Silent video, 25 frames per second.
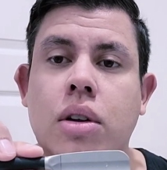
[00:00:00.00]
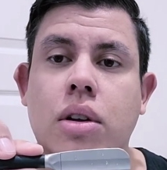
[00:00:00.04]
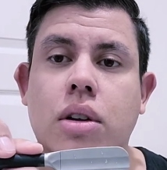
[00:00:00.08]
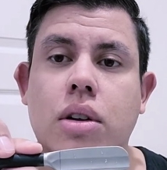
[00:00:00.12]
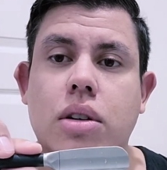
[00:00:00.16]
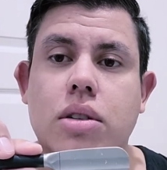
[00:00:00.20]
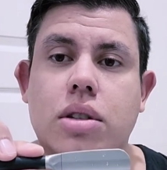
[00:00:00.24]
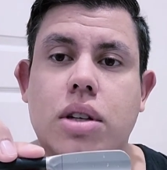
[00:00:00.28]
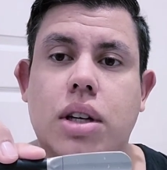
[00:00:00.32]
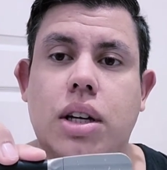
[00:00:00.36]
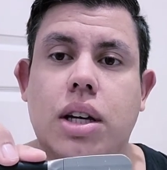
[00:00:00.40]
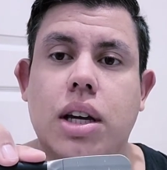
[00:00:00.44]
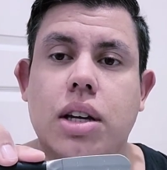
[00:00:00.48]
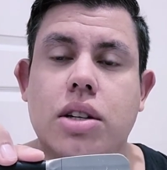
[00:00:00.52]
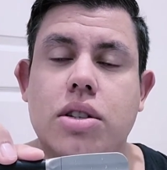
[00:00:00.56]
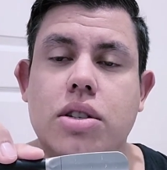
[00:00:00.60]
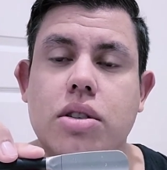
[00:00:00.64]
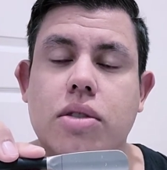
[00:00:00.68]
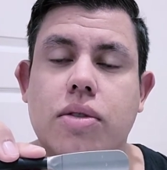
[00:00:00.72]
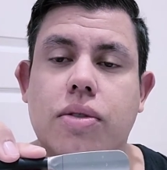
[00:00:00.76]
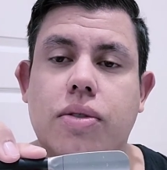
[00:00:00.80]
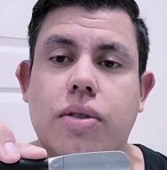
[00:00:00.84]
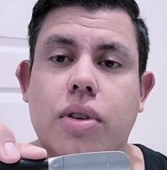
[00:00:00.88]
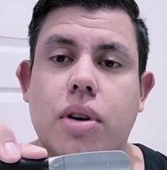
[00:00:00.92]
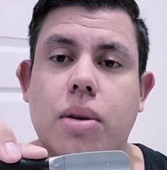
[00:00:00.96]
to get
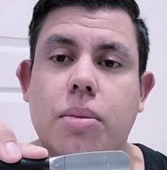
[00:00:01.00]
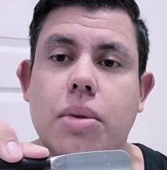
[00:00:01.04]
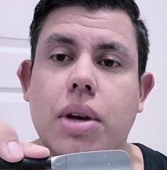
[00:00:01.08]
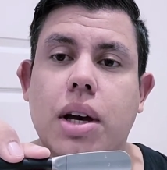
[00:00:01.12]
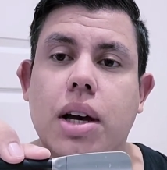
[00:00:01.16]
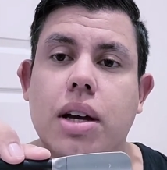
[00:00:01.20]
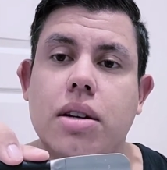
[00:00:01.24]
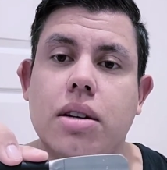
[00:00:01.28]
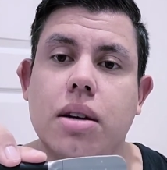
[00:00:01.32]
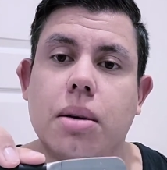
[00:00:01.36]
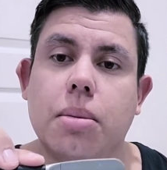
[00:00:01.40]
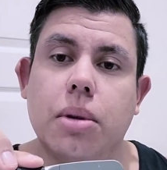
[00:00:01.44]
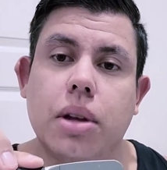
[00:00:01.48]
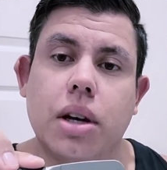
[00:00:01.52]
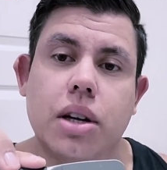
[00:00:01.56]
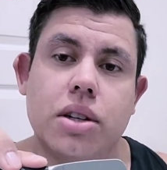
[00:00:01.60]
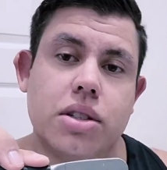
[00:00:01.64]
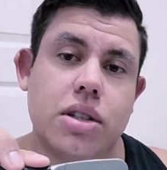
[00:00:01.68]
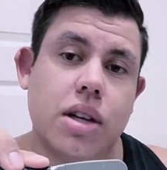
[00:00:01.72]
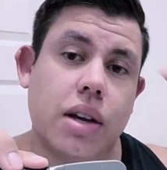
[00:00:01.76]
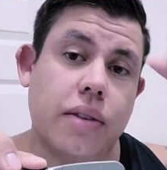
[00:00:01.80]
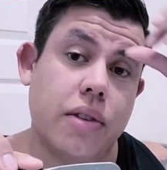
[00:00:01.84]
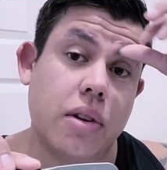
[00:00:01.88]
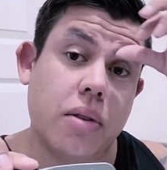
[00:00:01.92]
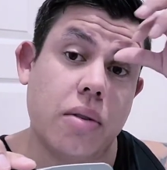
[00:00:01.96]
you from that double-edged
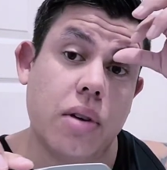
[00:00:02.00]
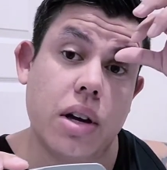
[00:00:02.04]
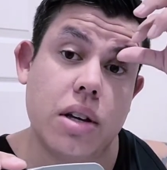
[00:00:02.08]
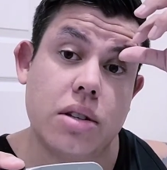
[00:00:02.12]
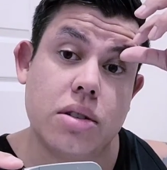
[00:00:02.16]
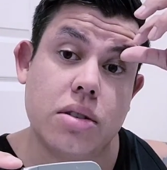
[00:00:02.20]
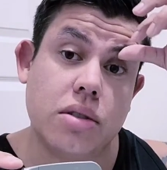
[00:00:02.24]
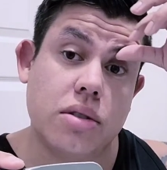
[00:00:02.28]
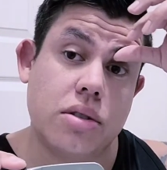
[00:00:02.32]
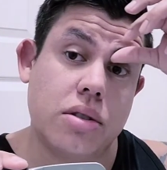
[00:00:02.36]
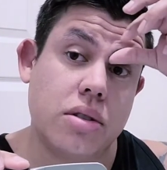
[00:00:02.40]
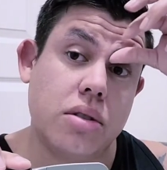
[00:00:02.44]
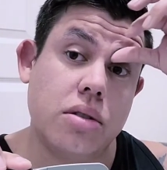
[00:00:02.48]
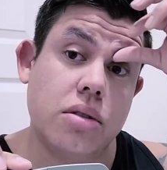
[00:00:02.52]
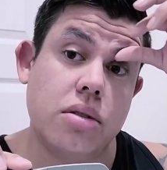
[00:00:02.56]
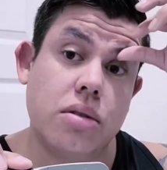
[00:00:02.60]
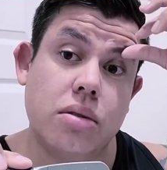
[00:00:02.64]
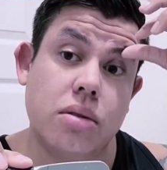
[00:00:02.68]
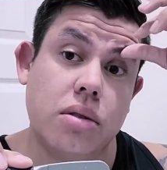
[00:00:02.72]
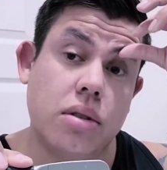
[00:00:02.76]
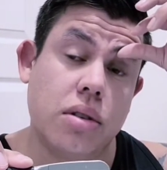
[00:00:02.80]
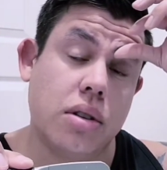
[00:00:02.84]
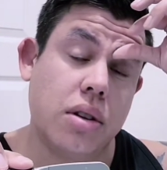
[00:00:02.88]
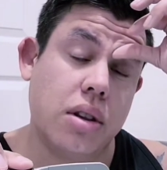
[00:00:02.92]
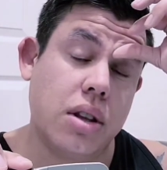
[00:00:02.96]
safety razor to